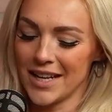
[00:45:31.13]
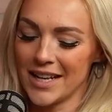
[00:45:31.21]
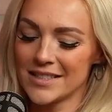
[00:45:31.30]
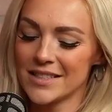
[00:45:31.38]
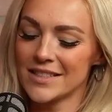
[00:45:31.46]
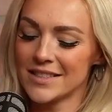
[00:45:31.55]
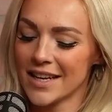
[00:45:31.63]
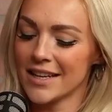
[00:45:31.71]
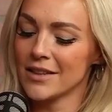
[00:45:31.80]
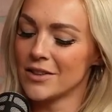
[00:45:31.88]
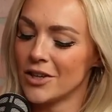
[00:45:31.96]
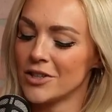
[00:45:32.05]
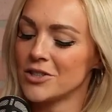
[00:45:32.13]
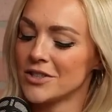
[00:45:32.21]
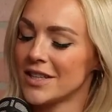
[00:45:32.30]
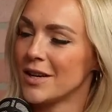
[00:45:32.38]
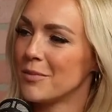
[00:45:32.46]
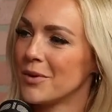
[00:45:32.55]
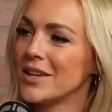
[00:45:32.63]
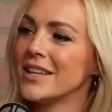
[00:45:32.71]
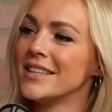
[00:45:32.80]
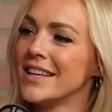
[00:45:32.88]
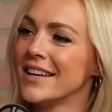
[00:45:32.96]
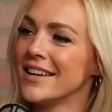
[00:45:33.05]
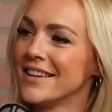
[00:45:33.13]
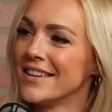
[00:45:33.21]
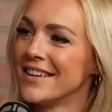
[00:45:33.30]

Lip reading: And it's the second largest airport in Indiana.